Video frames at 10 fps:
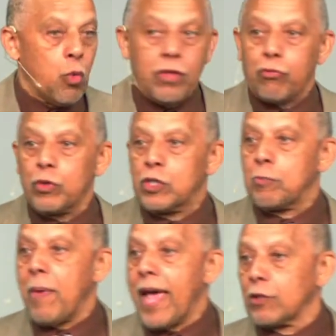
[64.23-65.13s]
with
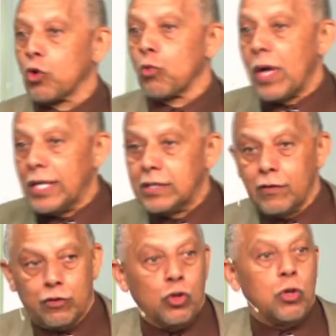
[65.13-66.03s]
respect or
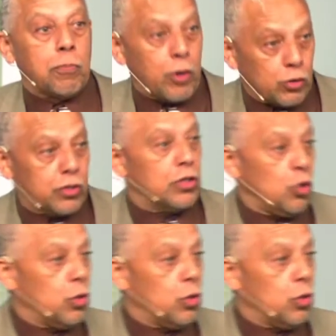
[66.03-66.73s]
relative to the person